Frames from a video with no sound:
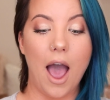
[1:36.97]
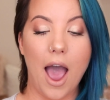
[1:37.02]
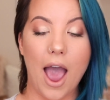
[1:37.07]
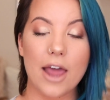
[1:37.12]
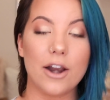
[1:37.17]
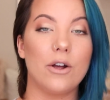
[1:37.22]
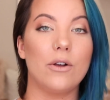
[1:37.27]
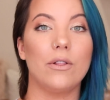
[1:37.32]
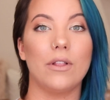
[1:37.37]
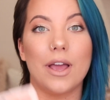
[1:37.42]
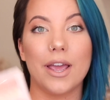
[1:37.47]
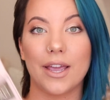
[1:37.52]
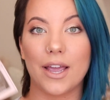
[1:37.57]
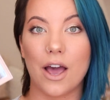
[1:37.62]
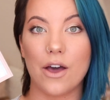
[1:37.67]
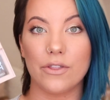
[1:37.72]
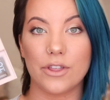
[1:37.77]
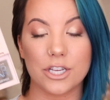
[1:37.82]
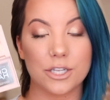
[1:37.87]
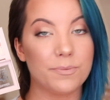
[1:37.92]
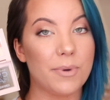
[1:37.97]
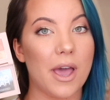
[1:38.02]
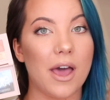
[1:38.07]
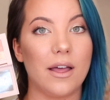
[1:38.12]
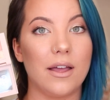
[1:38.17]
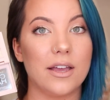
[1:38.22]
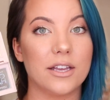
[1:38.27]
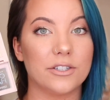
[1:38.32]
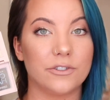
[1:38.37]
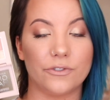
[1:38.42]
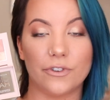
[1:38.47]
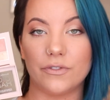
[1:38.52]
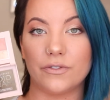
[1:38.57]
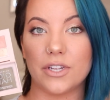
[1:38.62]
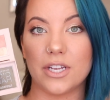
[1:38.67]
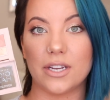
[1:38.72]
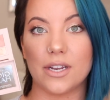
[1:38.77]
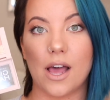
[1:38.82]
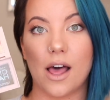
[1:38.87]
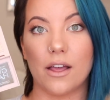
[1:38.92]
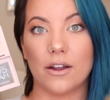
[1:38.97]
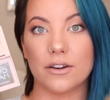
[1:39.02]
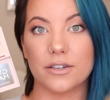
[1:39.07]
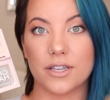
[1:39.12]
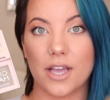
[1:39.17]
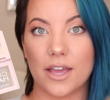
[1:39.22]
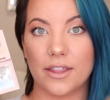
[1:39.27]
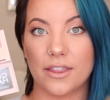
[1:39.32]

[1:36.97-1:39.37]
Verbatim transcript: I don't like how this palette is $15.